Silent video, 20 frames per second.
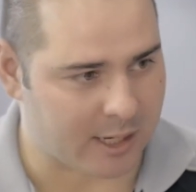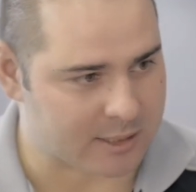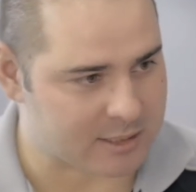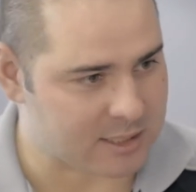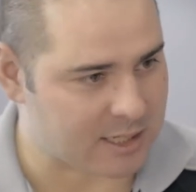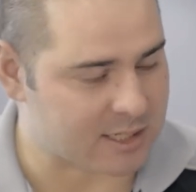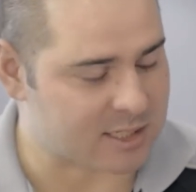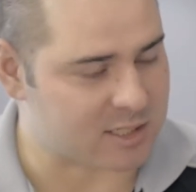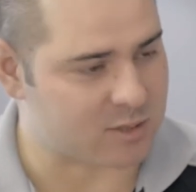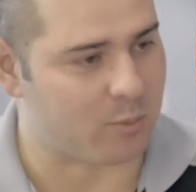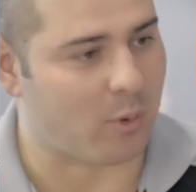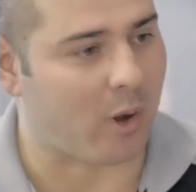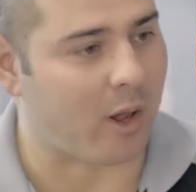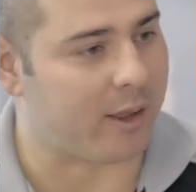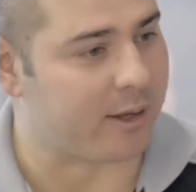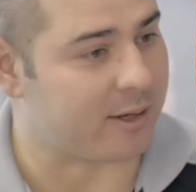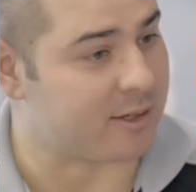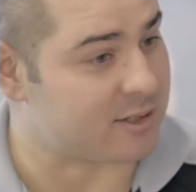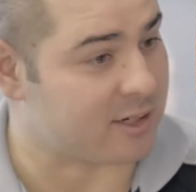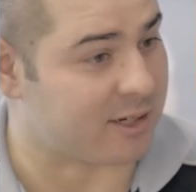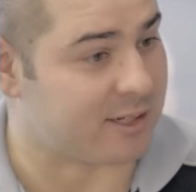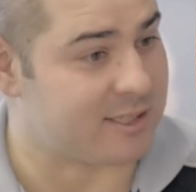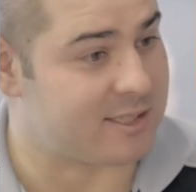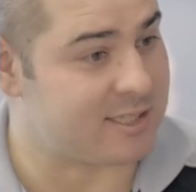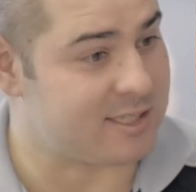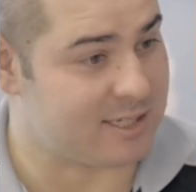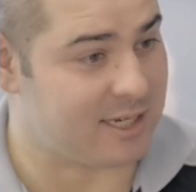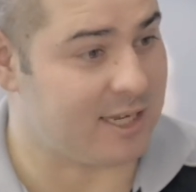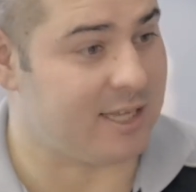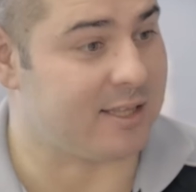I started smiling because I could
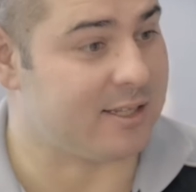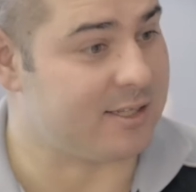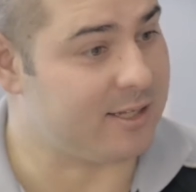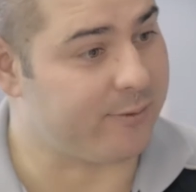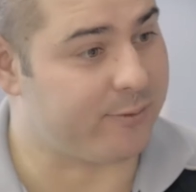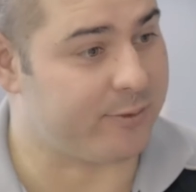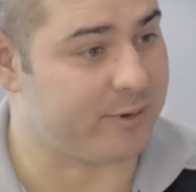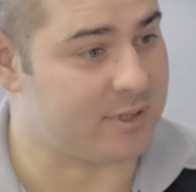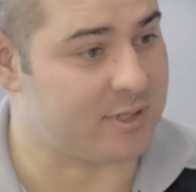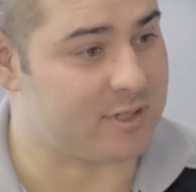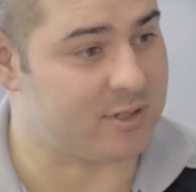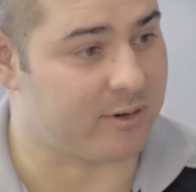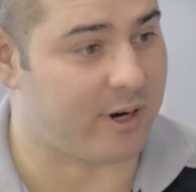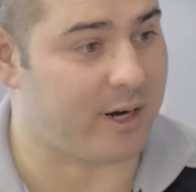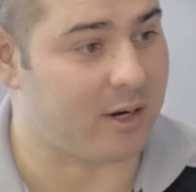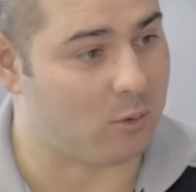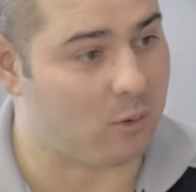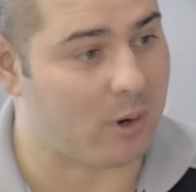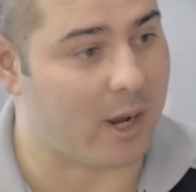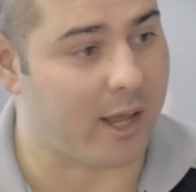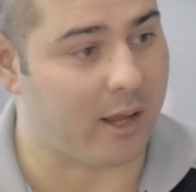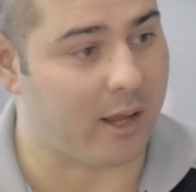see the difference straight away.